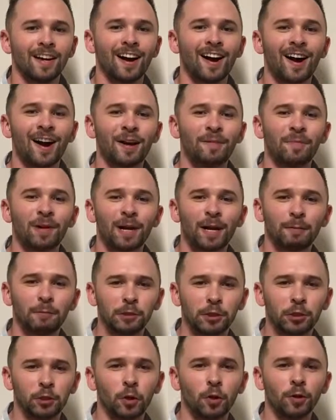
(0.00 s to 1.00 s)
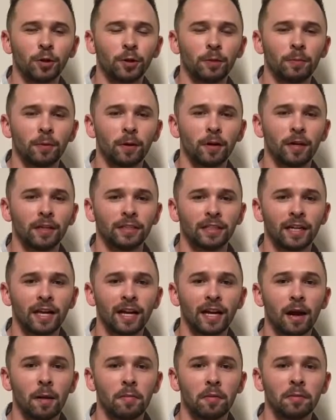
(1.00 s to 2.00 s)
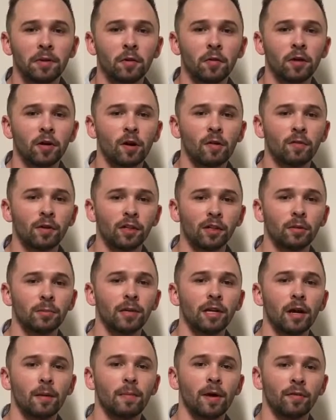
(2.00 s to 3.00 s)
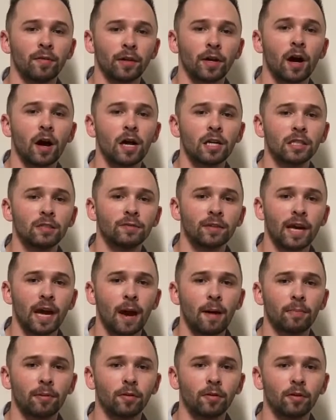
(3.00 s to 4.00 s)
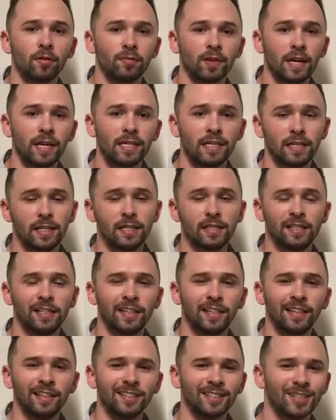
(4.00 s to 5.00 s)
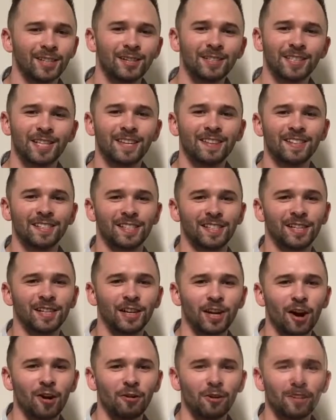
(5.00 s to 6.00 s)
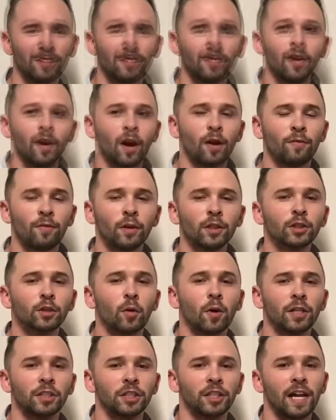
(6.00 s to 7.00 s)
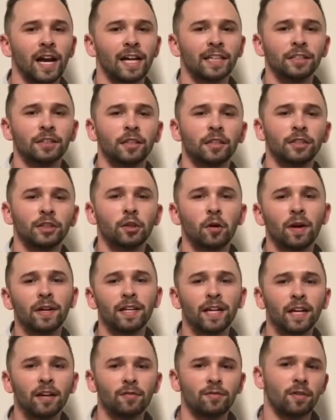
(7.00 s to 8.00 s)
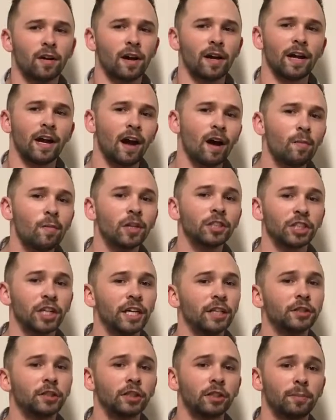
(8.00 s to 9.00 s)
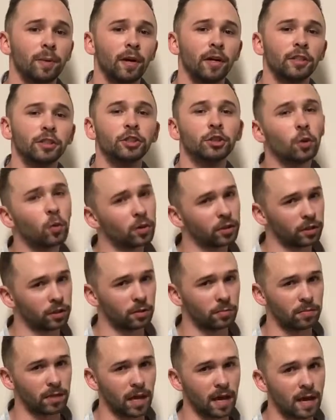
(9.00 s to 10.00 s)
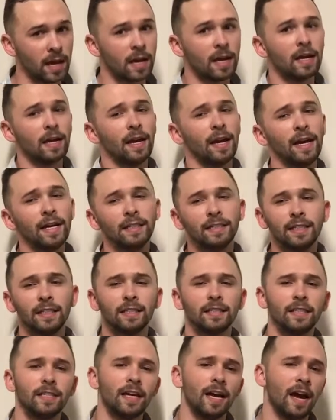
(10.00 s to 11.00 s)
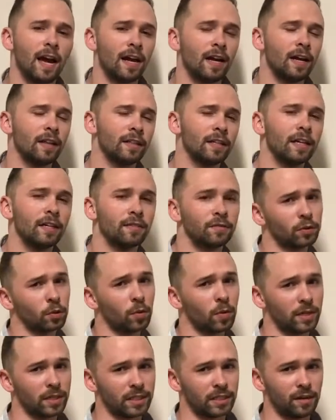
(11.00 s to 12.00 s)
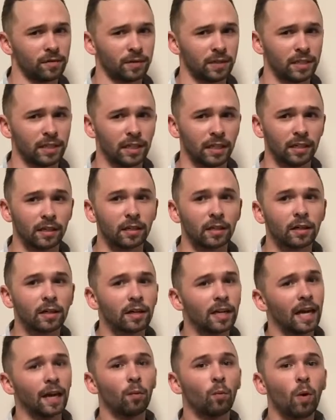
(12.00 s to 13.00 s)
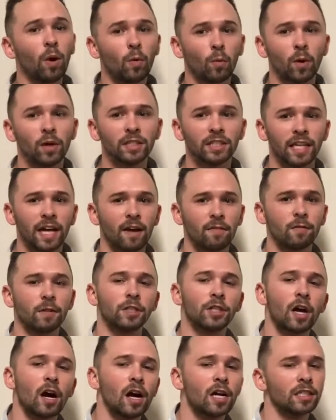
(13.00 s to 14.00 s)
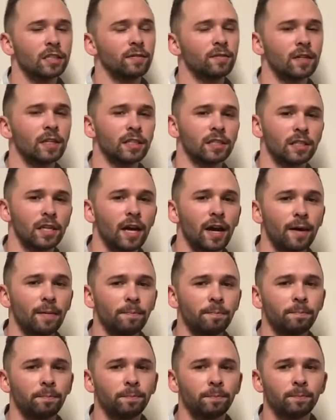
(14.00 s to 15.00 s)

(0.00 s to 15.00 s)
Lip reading: Hi, my name is Joel Hooper, and today I'm going to be going over a little bit about the cost of capital of AT&T. So let's get this thing going. Our first question asks us to identify how much interest-bearing short-term debt AT&T had at the end of 2017, and what was the average cost of this debt.